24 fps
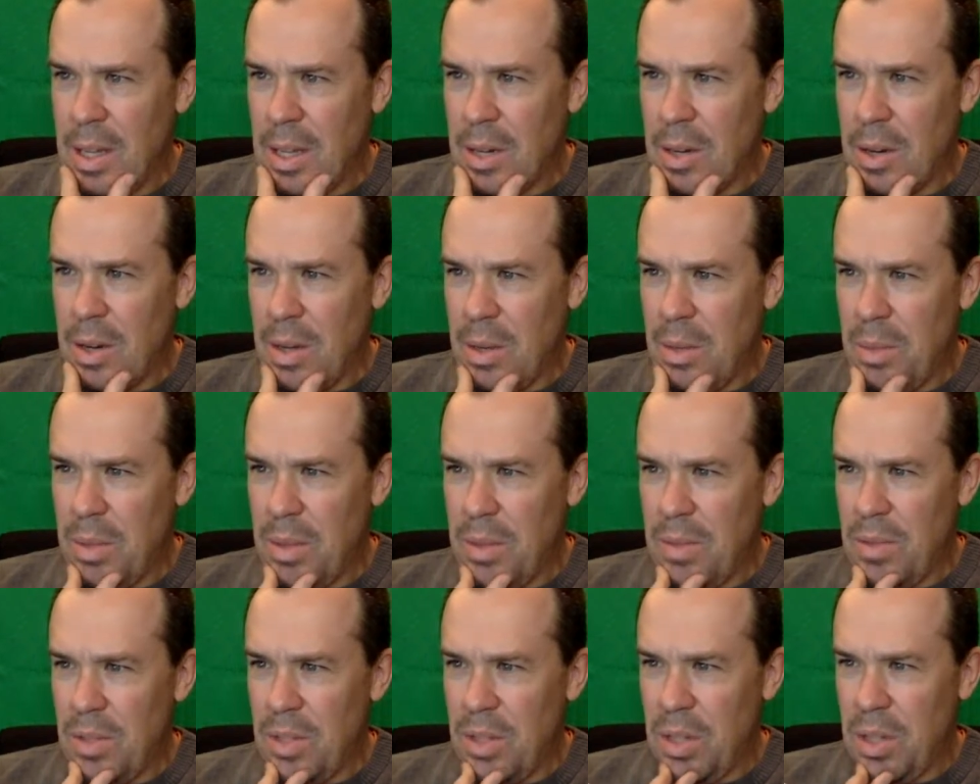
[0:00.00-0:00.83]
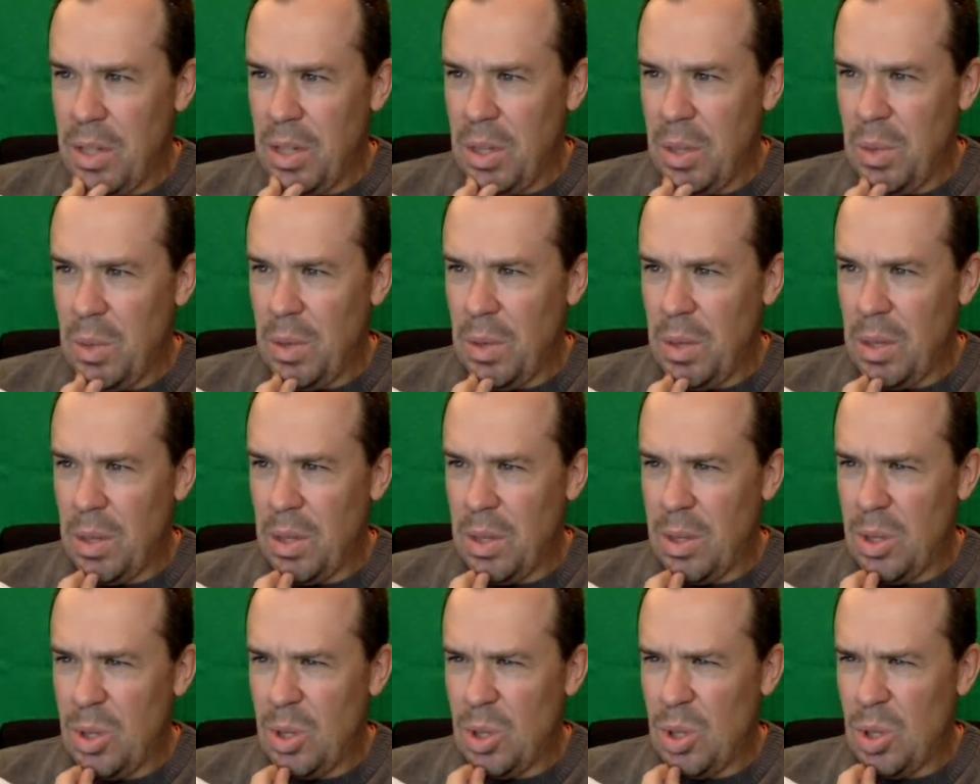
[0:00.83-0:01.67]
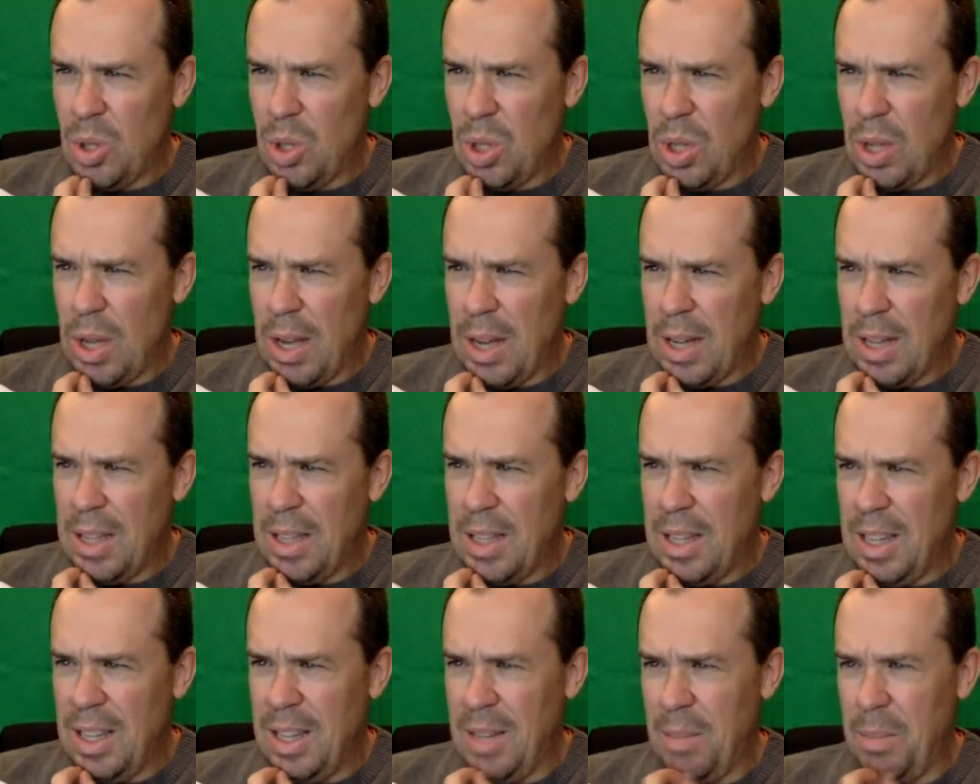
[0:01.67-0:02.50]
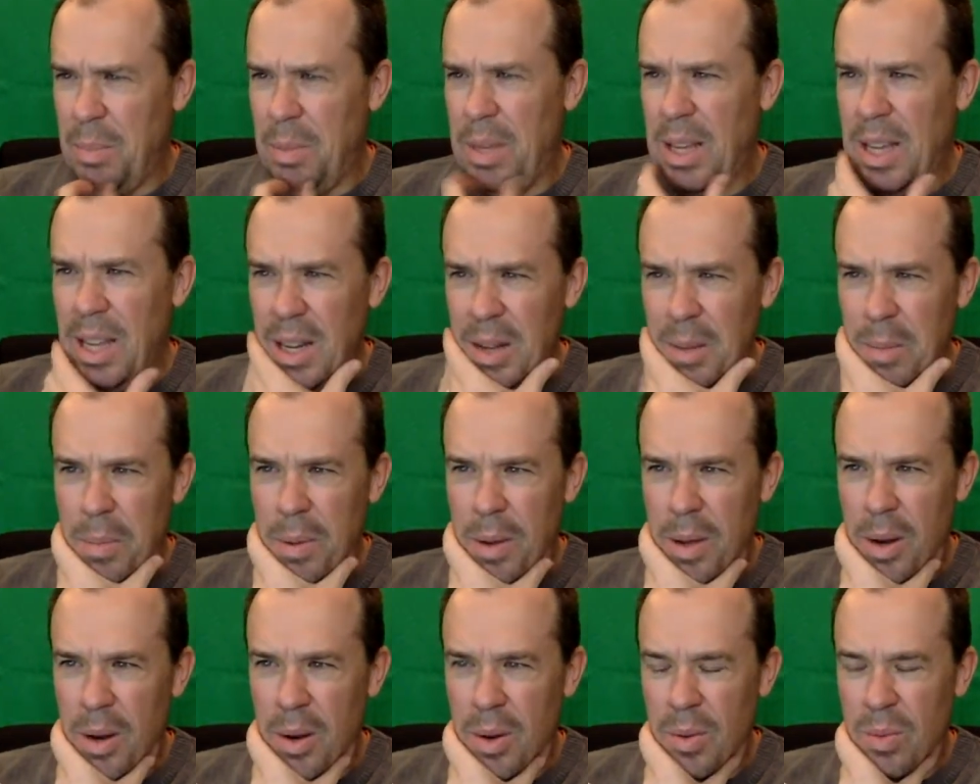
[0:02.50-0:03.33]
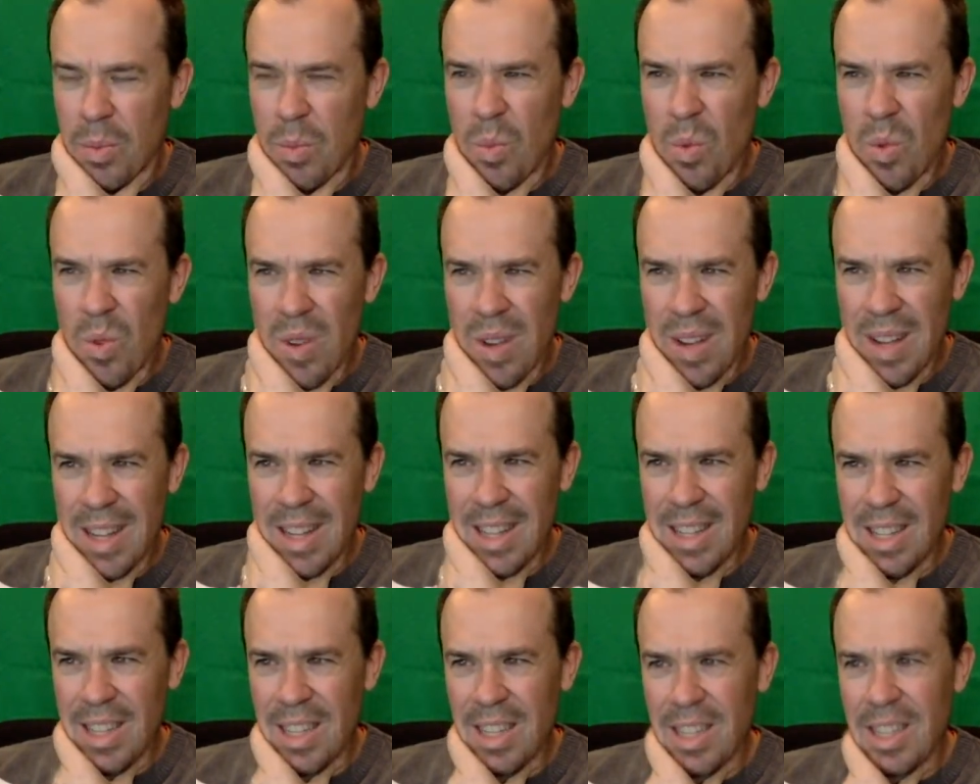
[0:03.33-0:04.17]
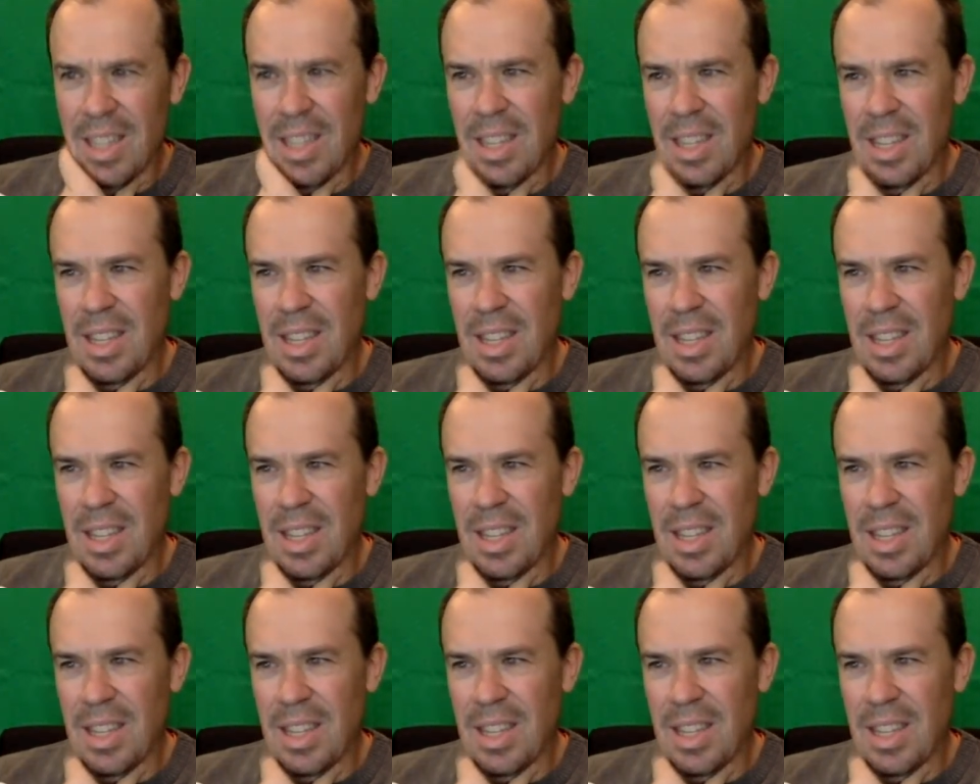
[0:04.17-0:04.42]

Ground beef chili with chocolate and peanut butter. What?